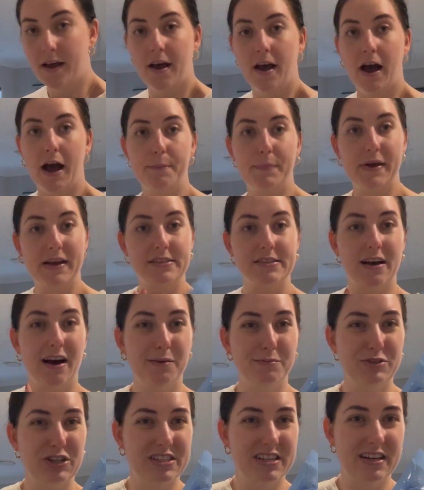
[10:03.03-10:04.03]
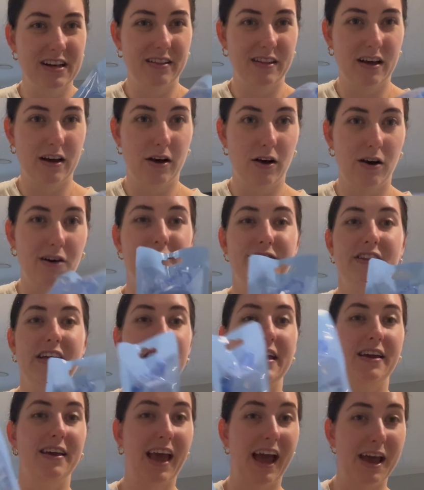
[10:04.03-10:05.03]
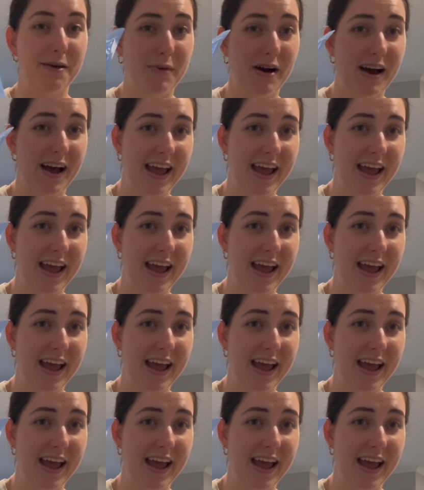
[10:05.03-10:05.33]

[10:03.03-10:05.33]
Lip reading: I picked up just another of the Kmart